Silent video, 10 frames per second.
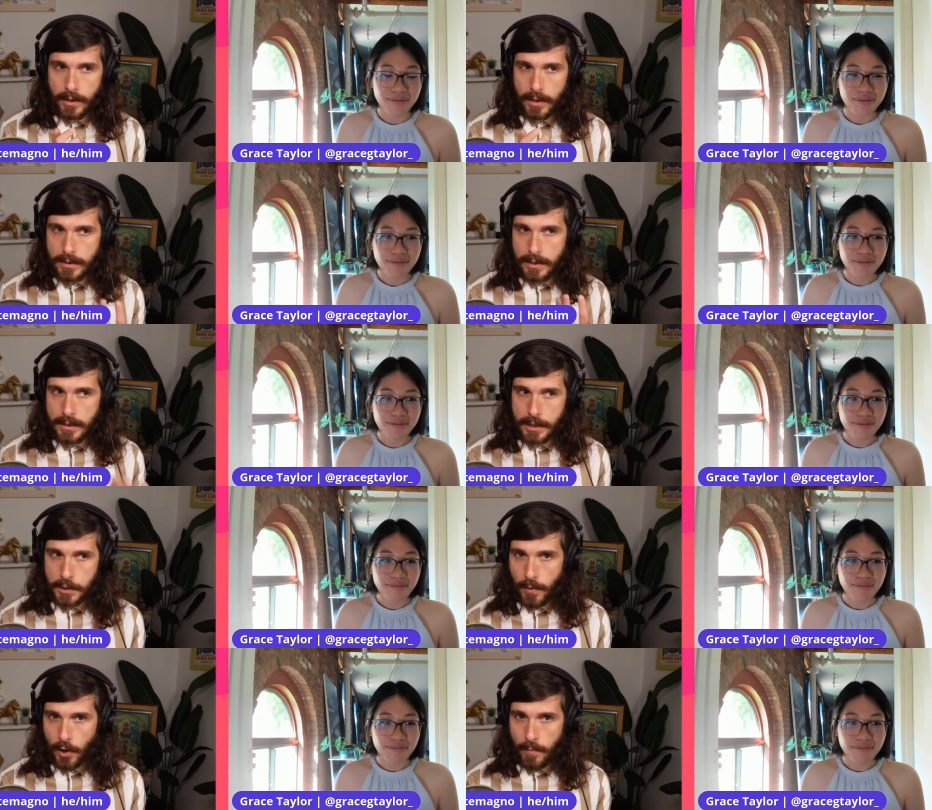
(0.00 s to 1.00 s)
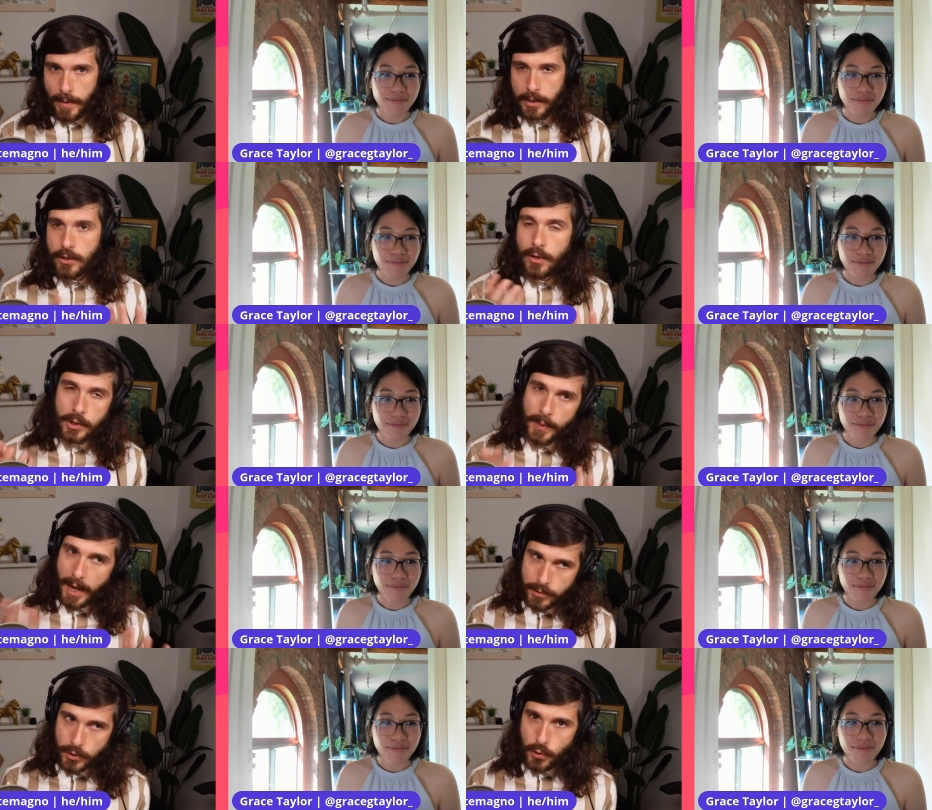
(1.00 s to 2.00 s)
Speaker 1: is this experiment new? Because we have
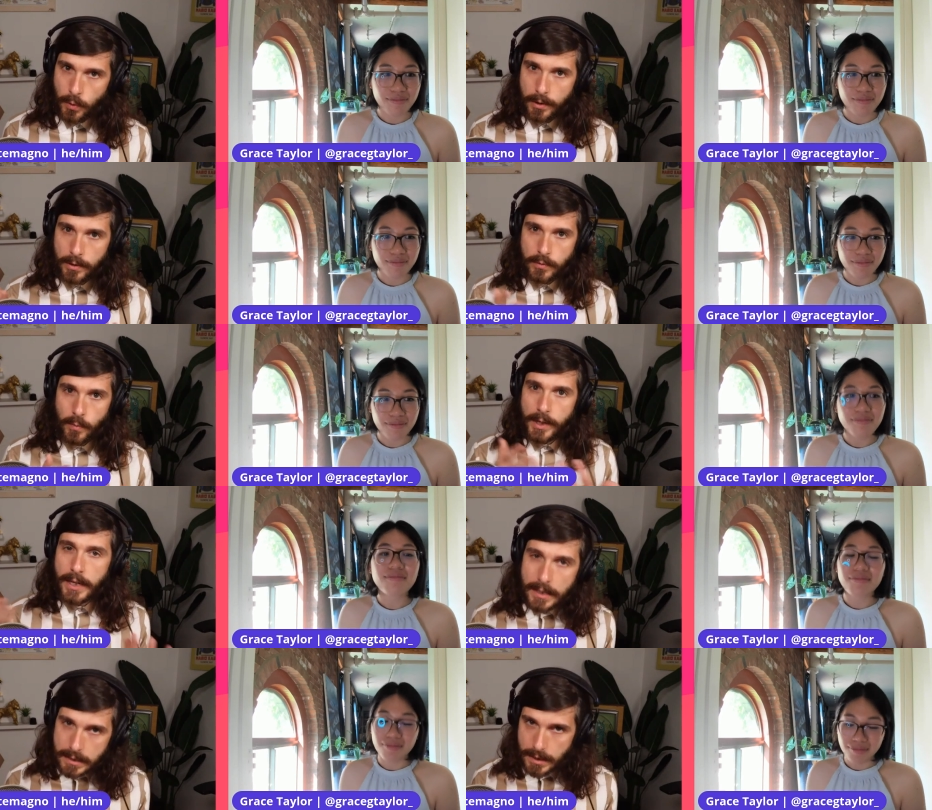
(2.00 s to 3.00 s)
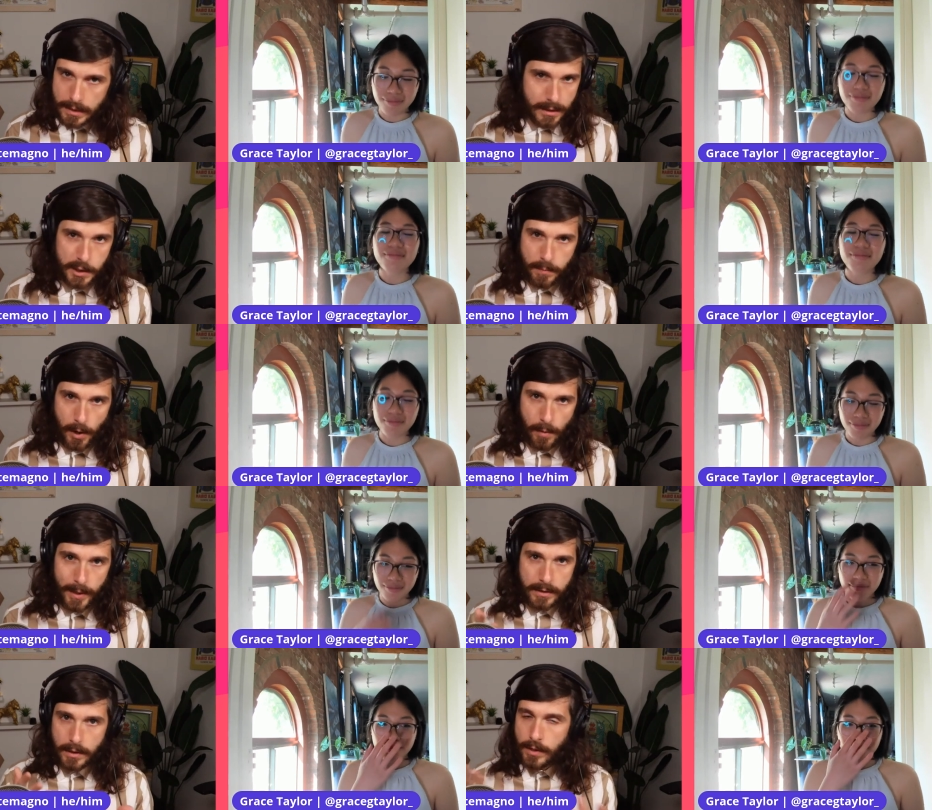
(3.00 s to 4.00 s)
tutorials. What is this
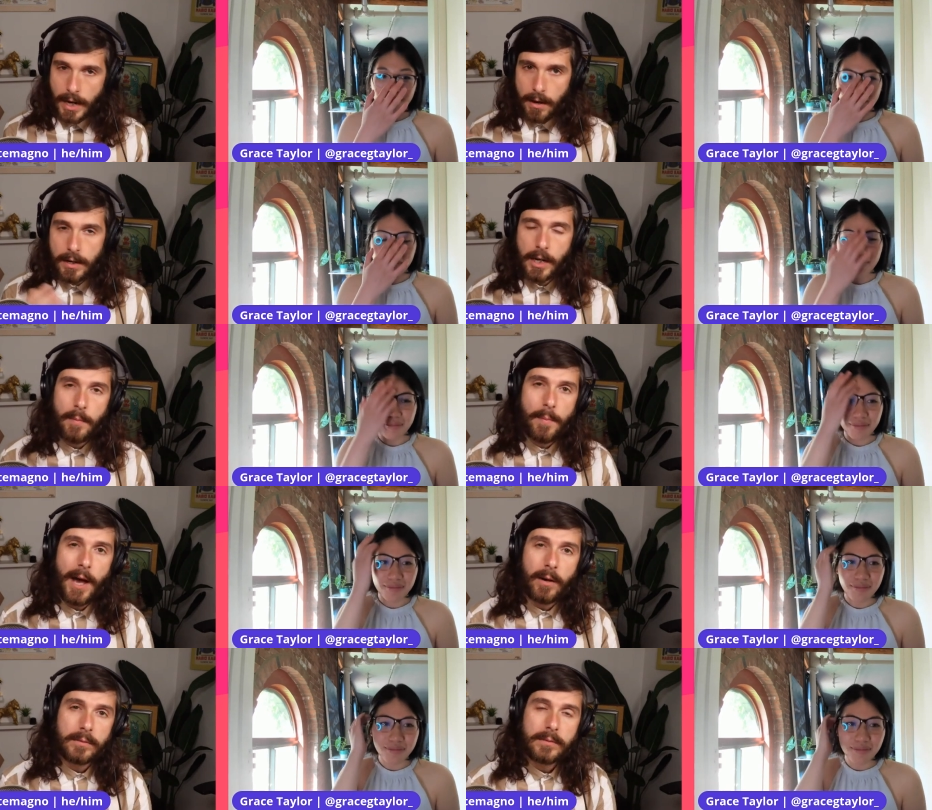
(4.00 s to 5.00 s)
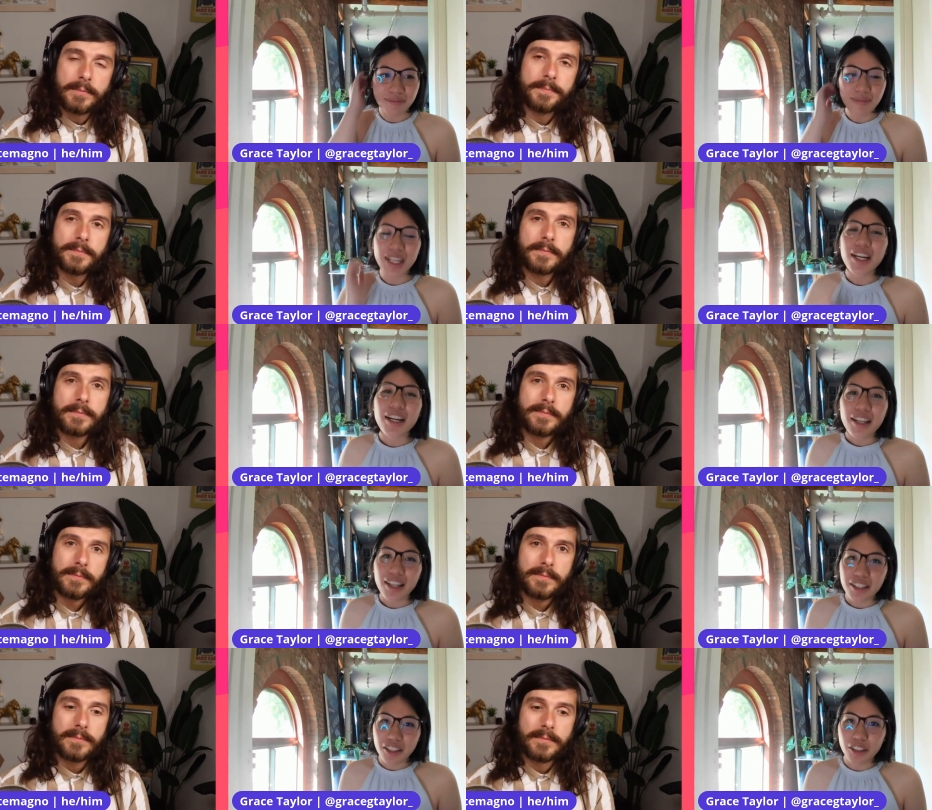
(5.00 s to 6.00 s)
experiment and, and how did it come about?
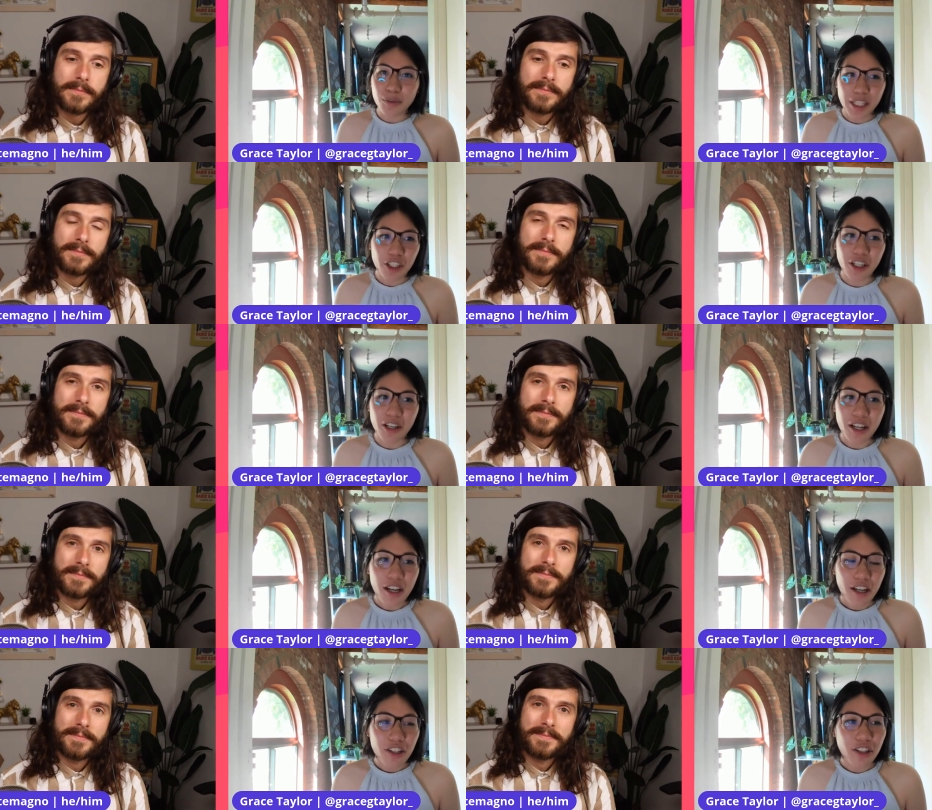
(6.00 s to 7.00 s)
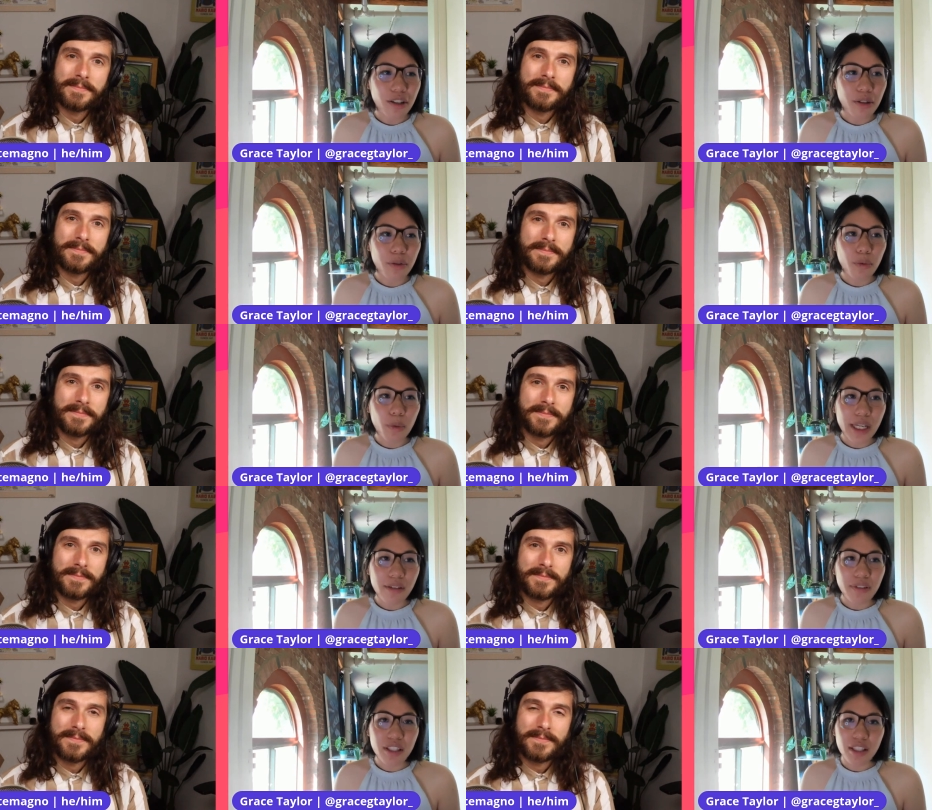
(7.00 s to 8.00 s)
Speaker 2: That's a good question. So,
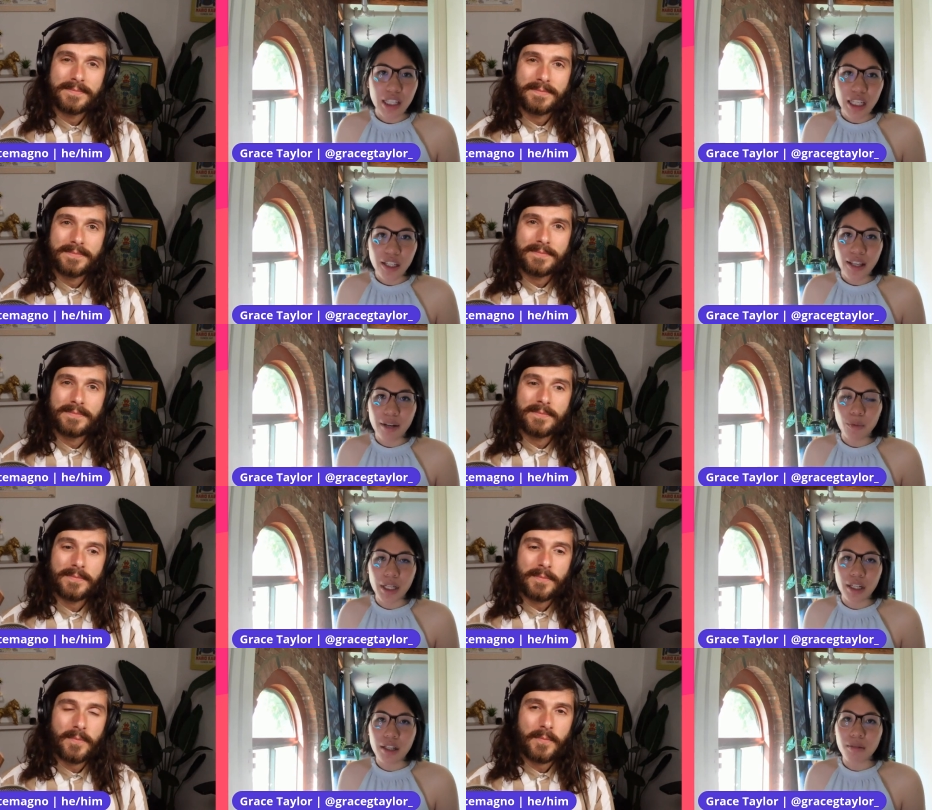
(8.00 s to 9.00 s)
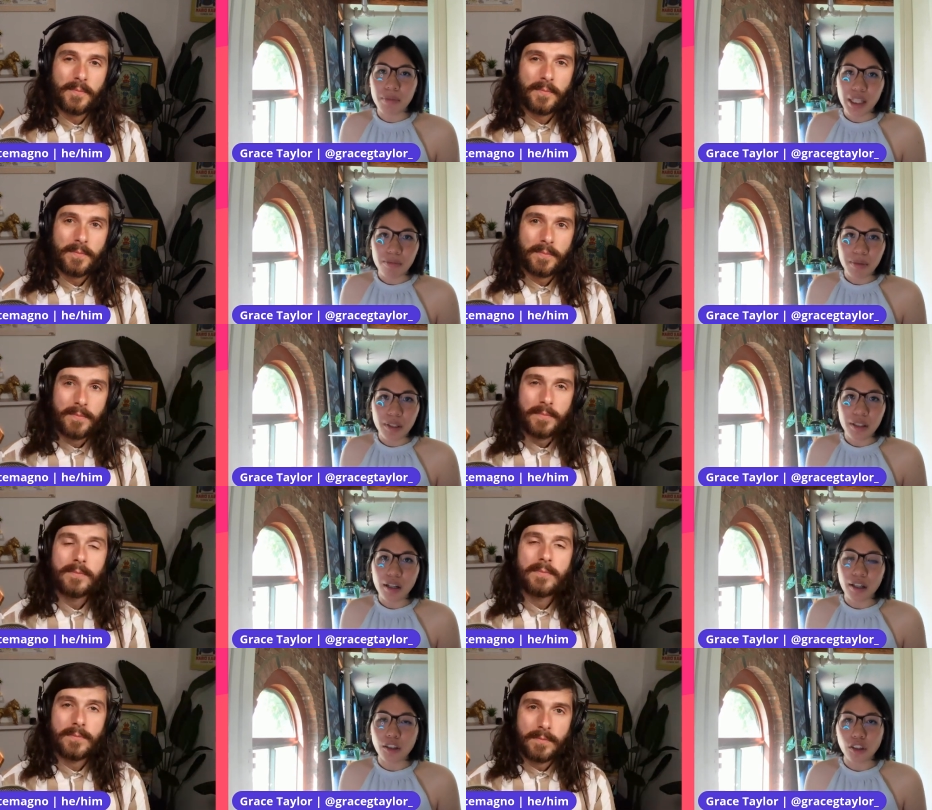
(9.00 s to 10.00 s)
we've seen that when people
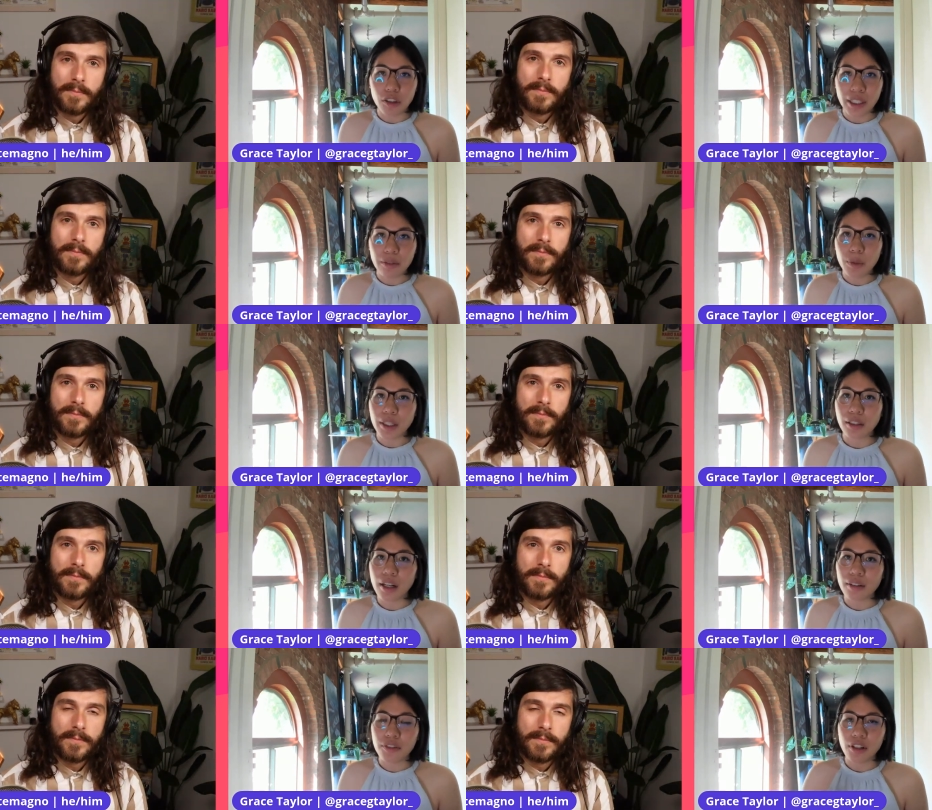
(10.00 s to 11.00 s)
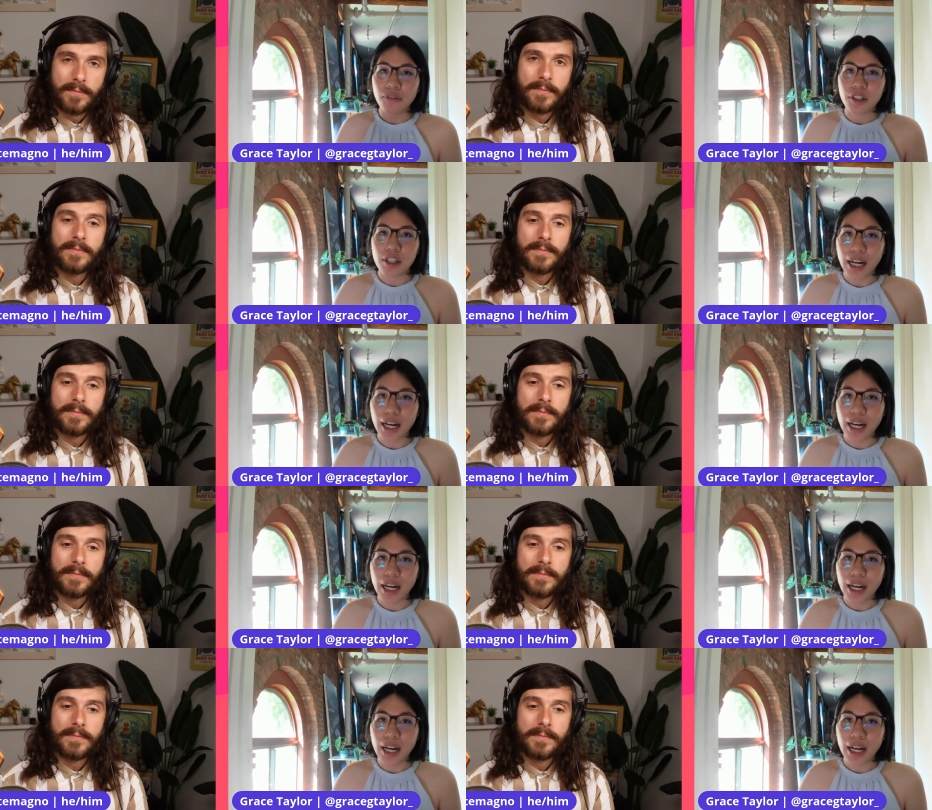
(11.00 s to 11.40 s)
are learning with a lot of different